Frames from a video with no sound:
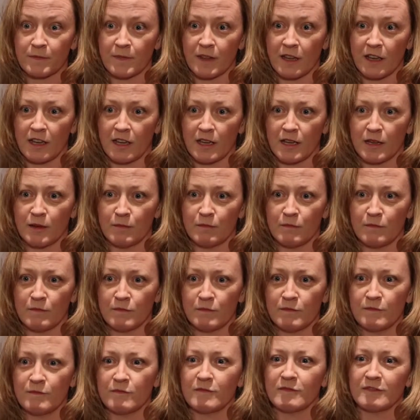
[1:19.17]

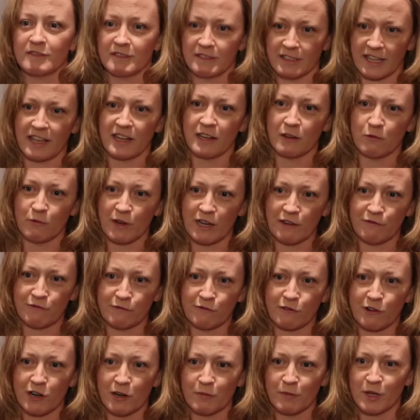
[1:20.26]
getting away from
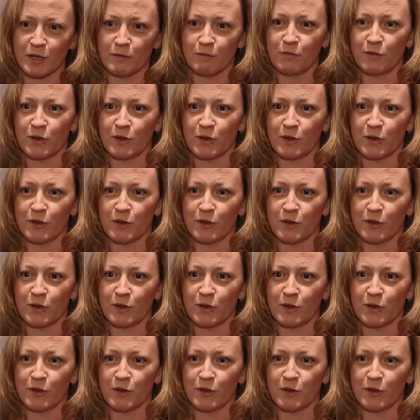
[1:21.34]
pharma,